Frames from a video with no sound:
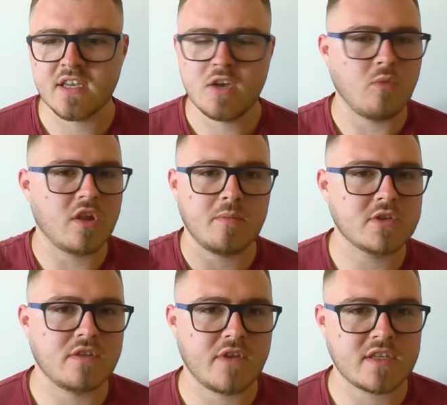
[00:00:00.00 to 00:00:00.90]
one of the
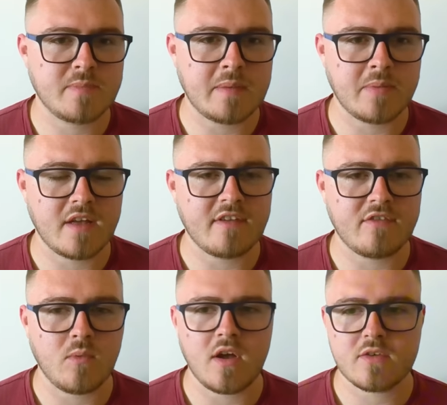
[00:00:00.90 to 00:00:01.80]
most advanced people I've ever
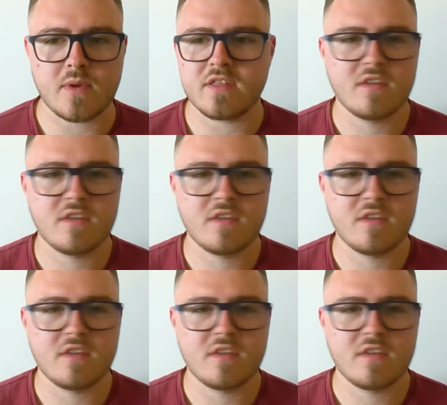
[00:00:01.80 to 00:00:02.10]
worked with.